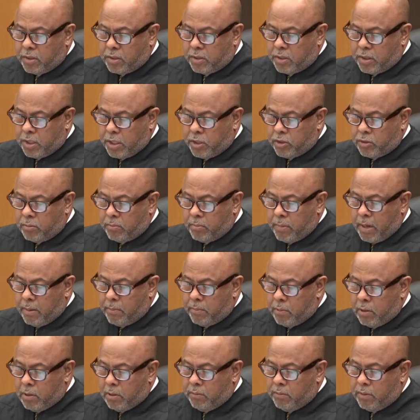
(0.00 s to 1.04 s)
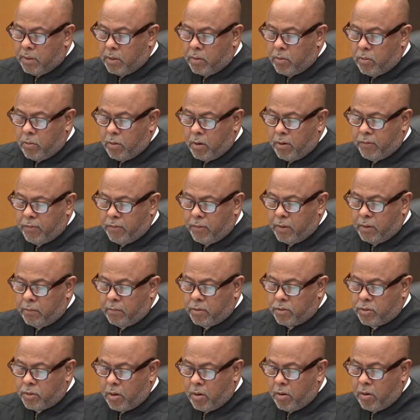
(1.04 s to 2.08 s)
search and seizure may move the
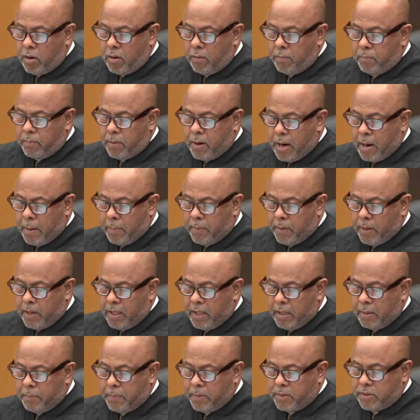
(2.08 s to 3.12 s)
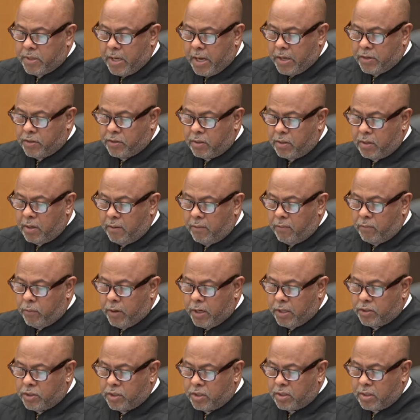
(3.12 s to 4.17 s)
court for the return of property in the possession
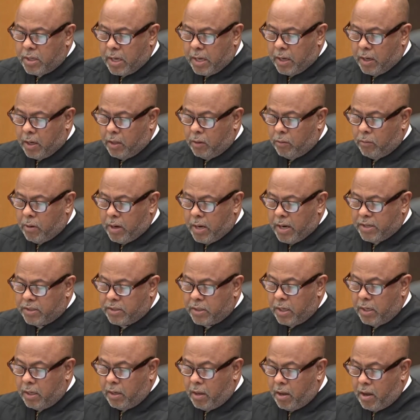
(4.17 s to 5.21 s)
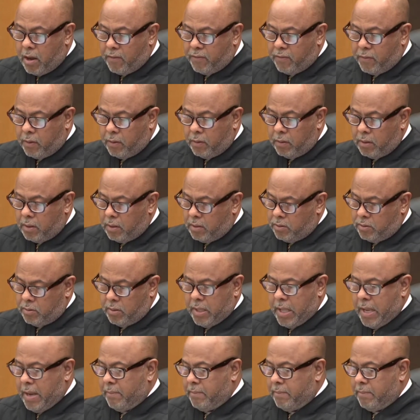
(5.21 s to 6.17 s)
of which is not otherwise unlawful.